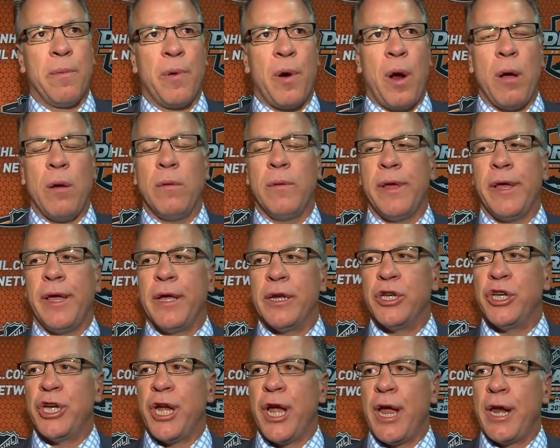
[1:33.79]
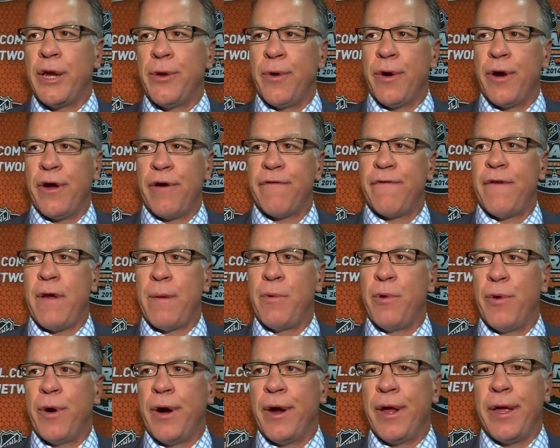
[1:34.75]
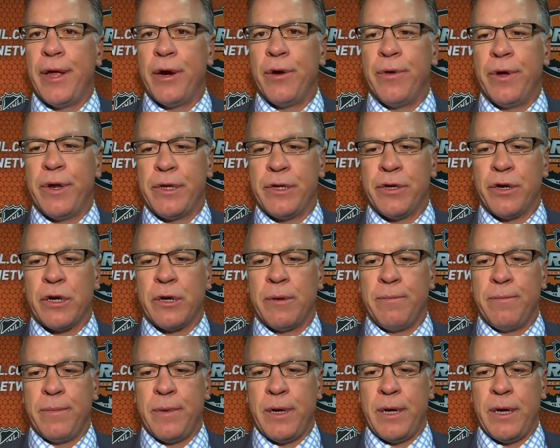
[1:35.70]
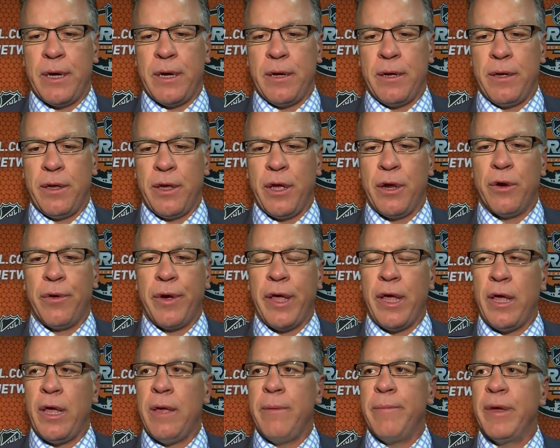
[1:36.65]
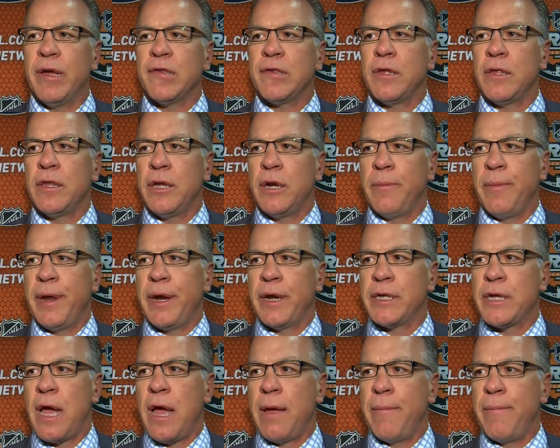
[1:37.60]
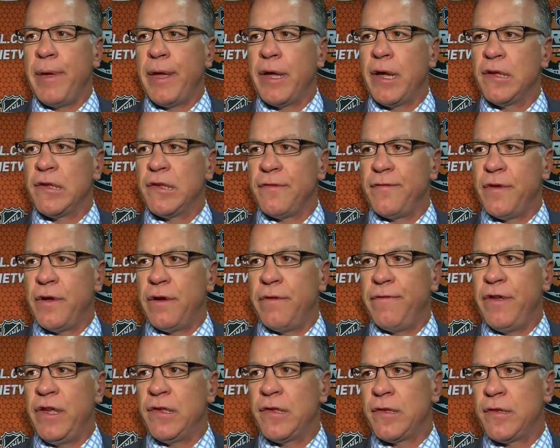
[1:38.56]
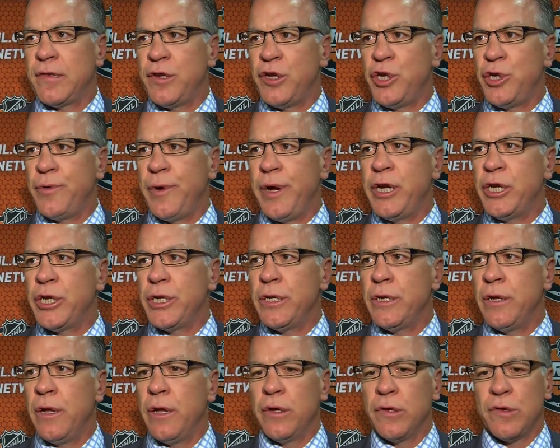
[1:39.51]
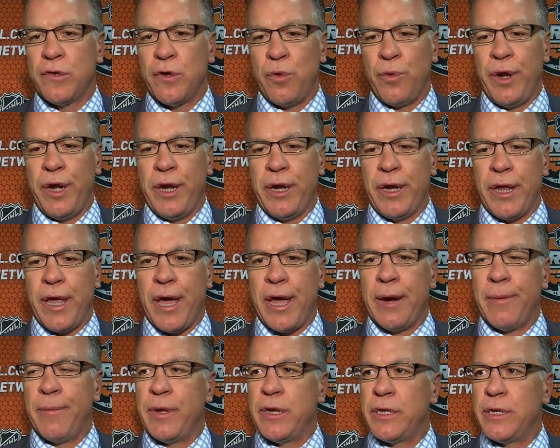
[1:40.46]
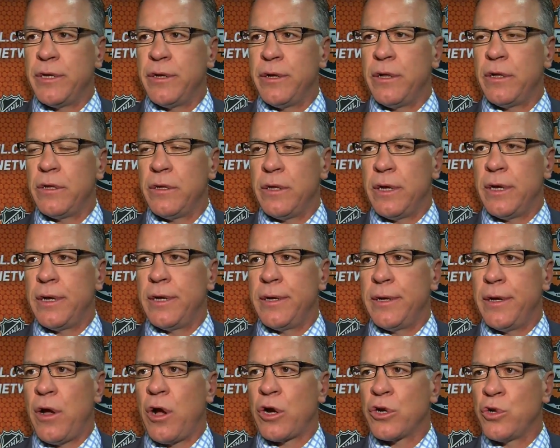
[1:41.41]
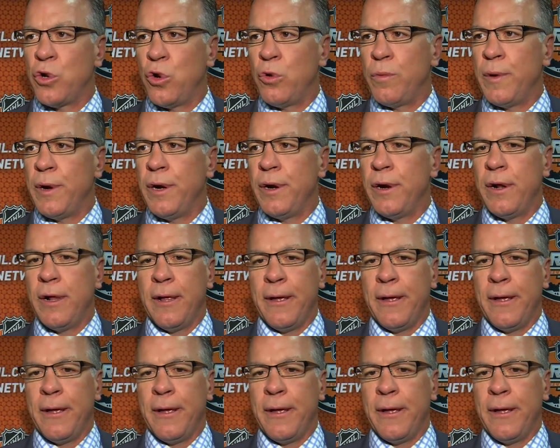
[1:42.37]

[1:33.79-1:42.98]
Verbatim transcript: Probably in January or February. You know, it took him, uh, you know, he, he missed a little bit of time because of the visa situation. So we didn't get him until uh, October.